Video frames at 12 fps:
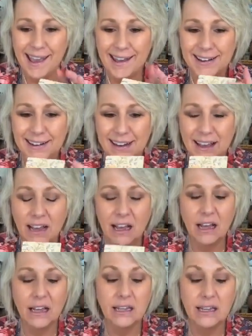And
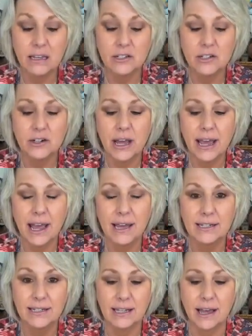yesterday
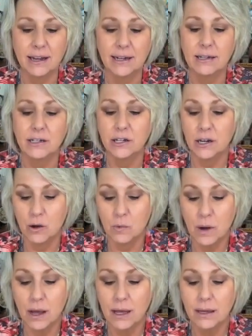I decided, you
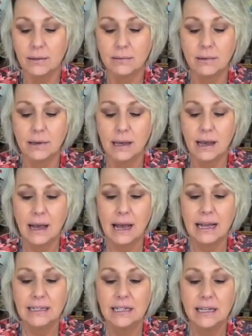know what?
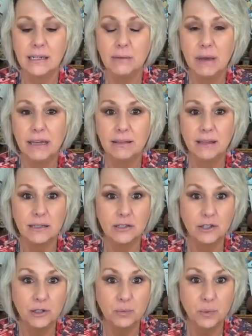I tend to make
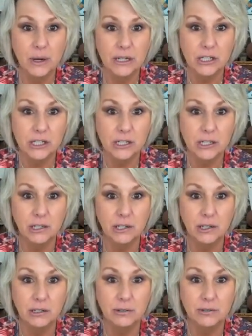things too precious
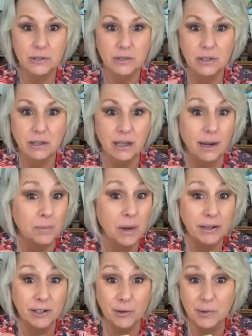to use, and I'm
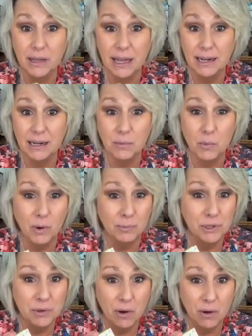not doing that anymore.
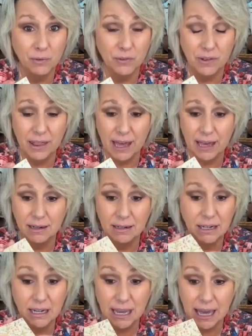I'm too old for that.
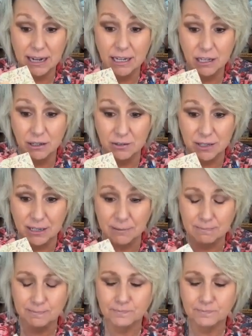You got to use it.